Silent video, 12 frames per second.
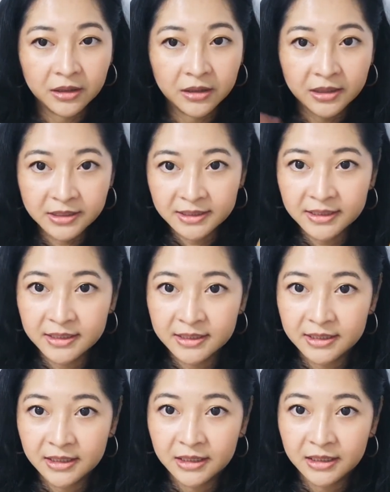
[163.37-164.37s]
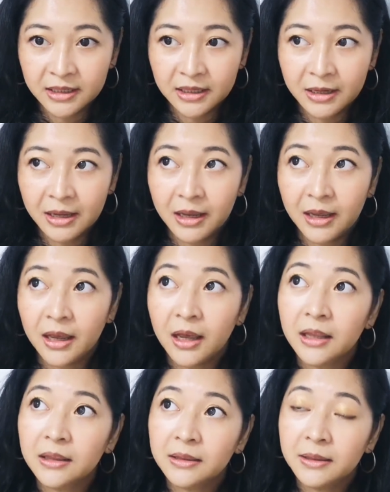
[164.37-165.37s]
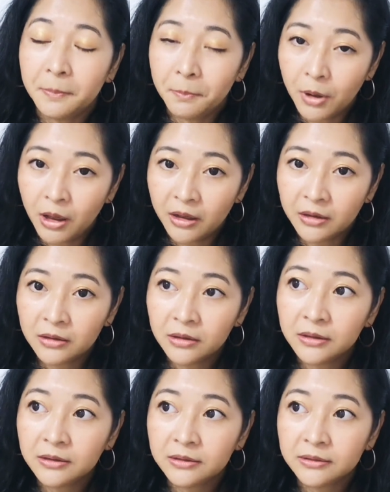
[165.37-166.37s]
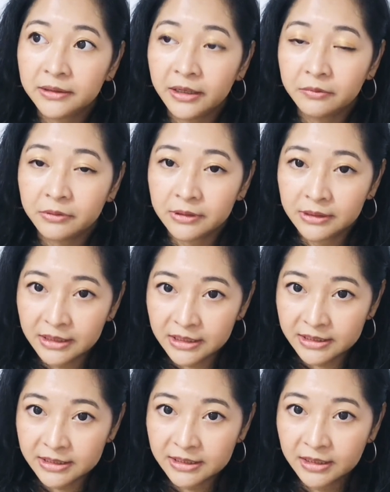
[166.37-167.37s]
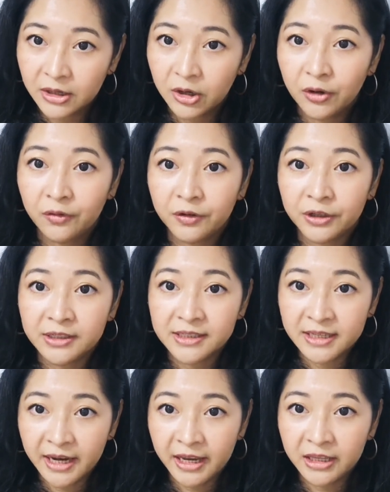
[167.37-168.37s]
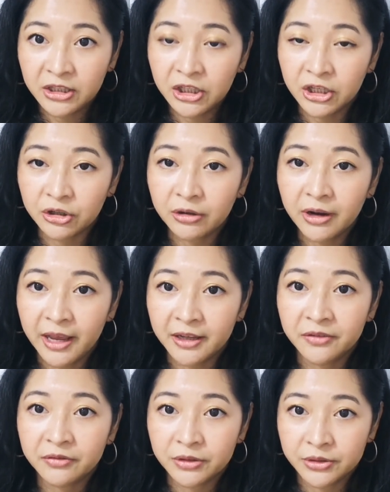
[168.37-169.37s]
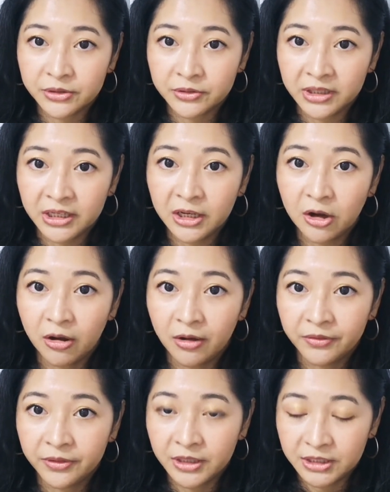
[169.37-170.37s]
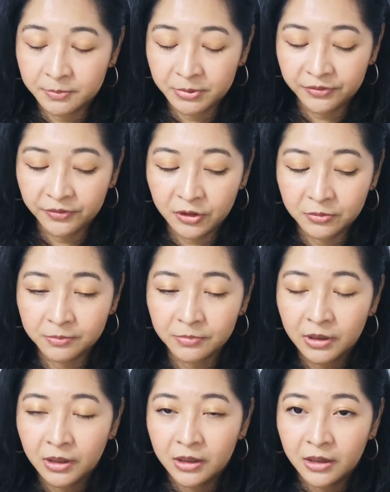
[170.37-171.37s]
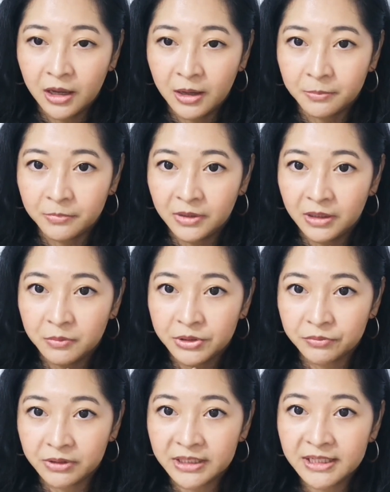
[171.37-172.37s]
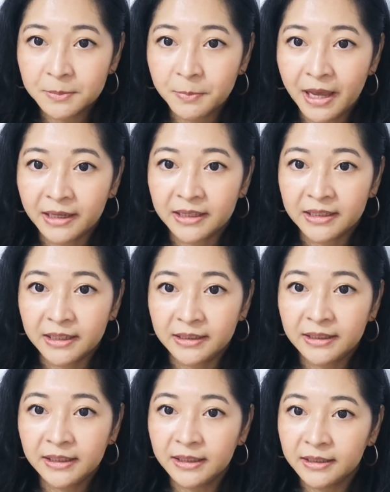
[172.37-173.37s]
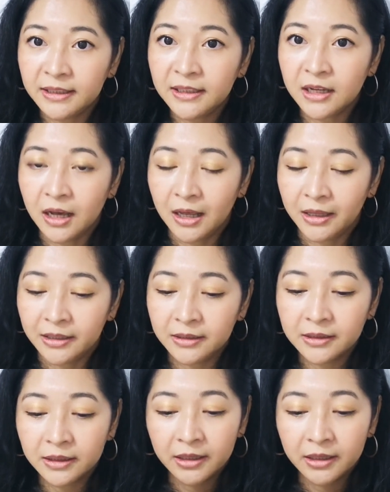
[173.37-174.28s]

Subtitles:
This is the bottle they released for the 10-year anniversary of this perfume. It was released back in 1999